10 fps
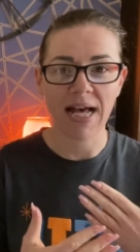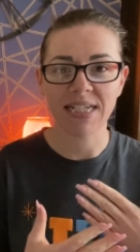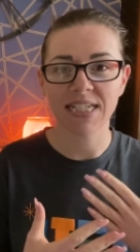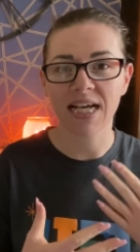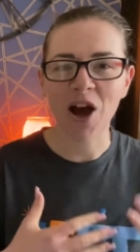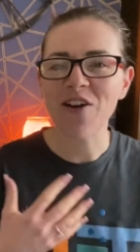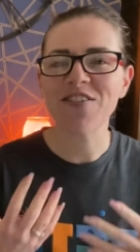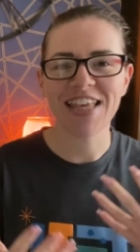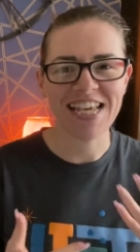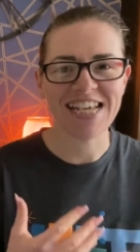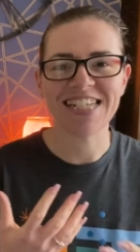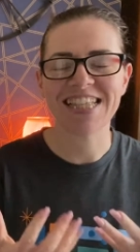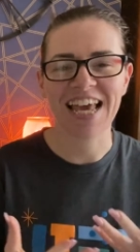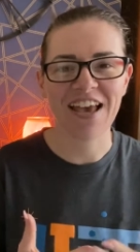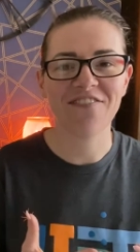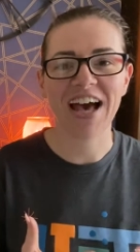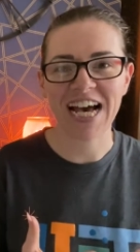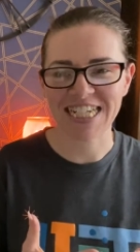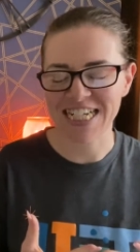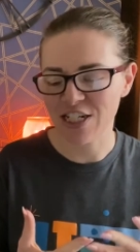and over the years they have
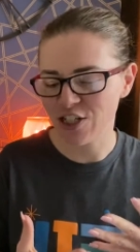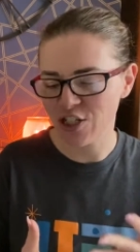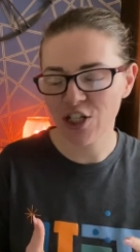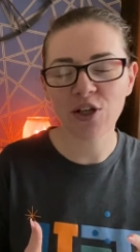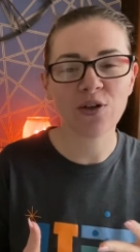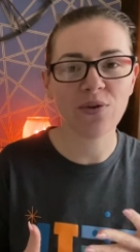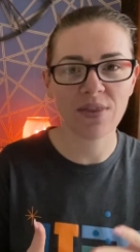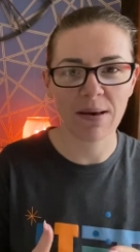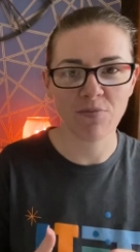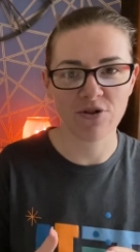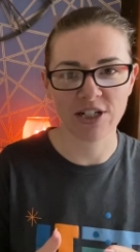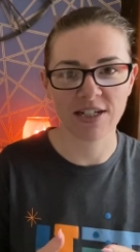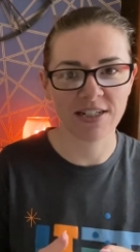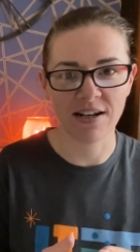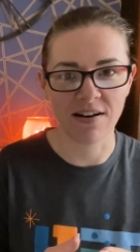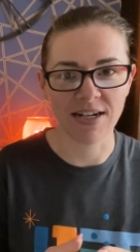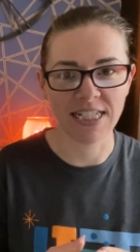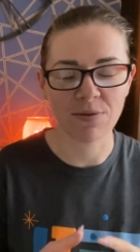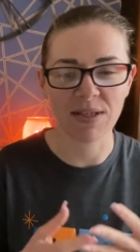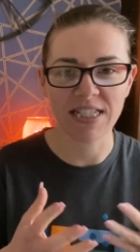added to their product
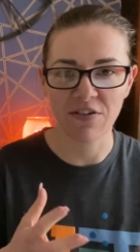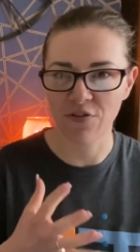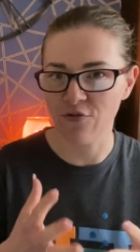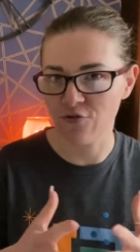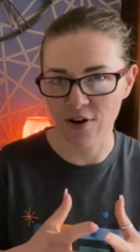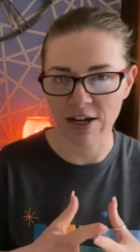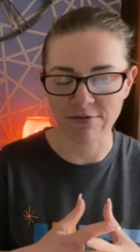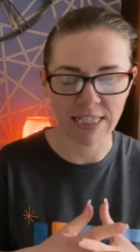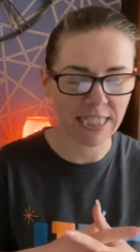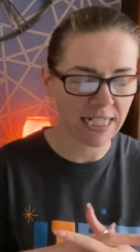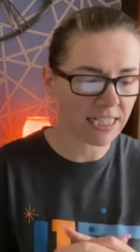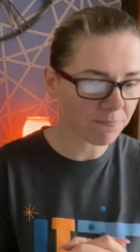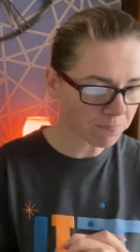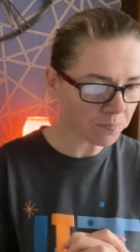lines with different fragrances